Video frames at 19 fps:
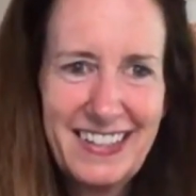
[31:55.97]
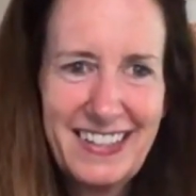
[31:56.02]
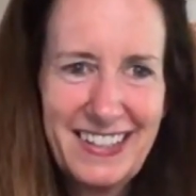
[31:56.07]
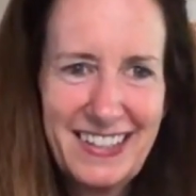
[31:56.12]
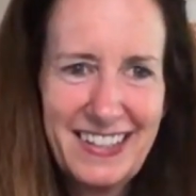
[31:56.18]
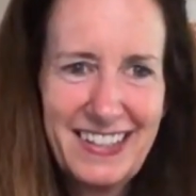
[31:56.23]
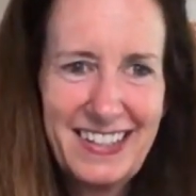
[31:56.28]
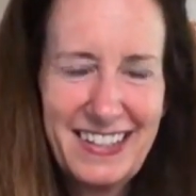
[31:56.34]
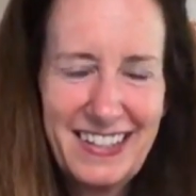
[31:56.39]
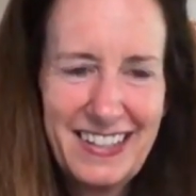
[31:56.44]

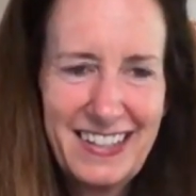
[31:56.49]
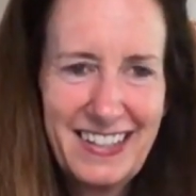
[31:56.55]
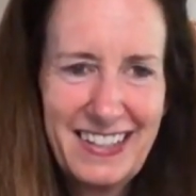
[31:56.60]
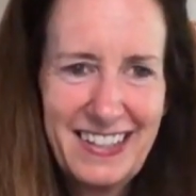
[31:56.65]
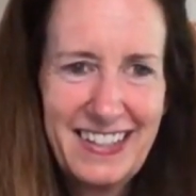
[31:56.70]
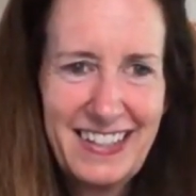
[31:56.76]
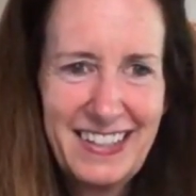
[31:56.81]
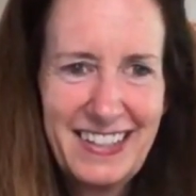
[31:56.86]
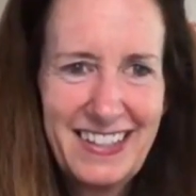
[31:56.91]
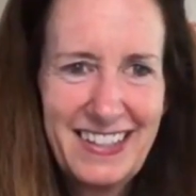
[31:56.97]

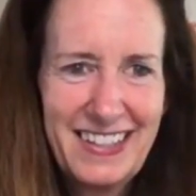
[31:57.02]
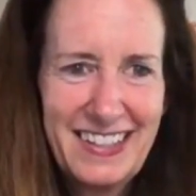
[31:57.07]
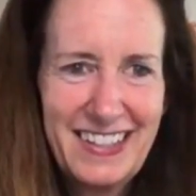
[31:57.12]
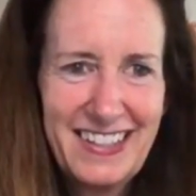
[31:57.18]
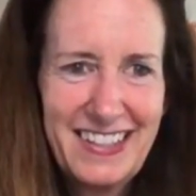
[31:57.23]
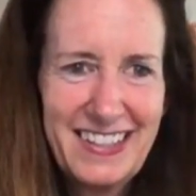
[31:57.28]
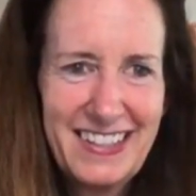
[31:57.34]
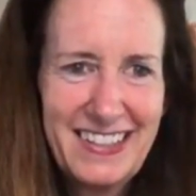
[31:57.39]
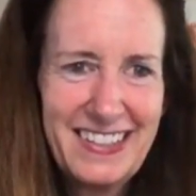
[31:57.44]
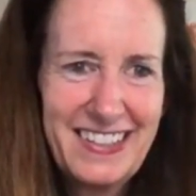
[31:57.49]

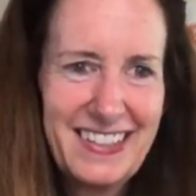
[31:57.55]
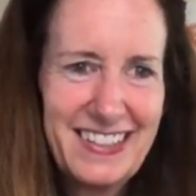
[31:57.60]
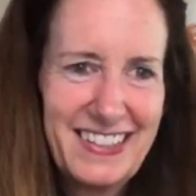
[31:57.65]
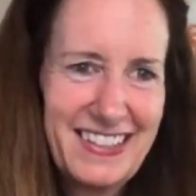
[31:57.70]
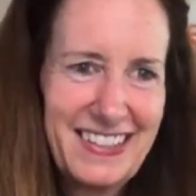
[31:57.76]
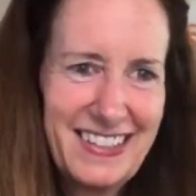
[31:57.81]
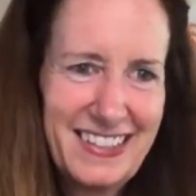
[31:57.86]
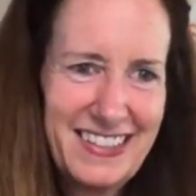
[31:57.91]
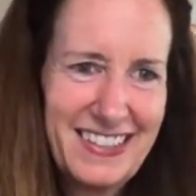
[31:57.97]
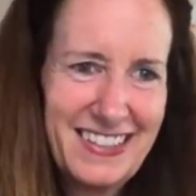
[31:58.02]

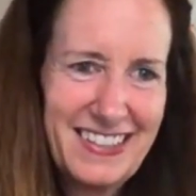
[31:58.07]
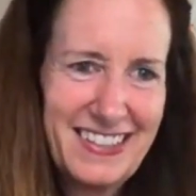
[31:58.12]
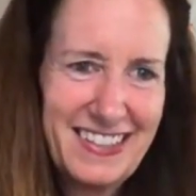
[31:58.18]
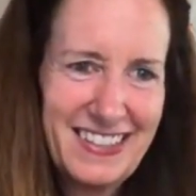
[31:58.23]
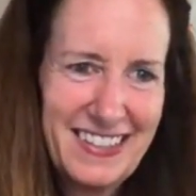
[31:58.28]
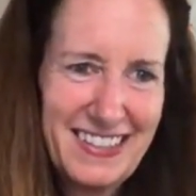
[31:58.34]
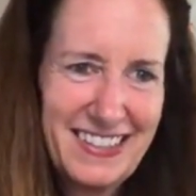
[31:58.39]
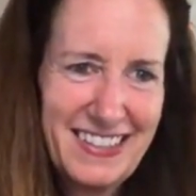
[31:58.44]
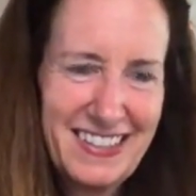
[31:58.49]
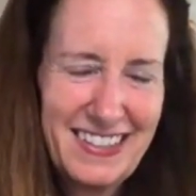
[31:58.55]

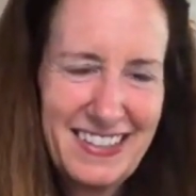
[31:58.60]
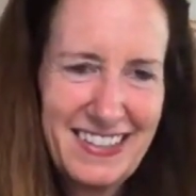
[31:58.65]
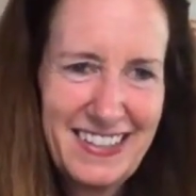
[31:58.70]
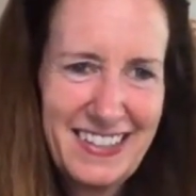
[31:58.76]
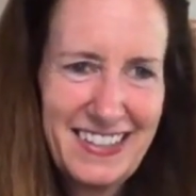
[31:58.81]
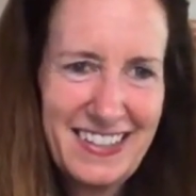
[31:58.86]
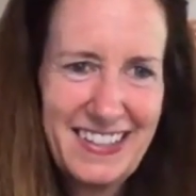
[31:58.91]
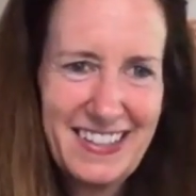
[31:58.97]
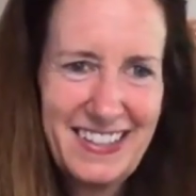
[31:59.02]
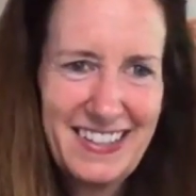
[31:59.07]

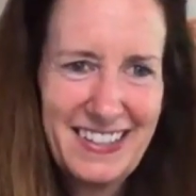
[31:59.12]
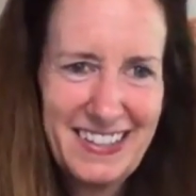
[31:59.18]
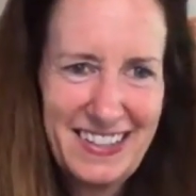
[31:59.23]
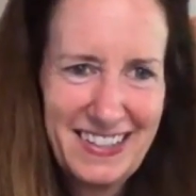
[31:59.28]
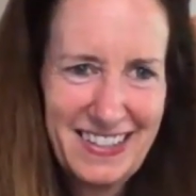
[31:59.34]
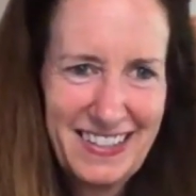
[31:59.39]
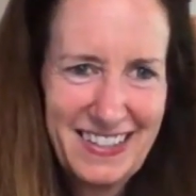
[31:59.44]
(not speaking)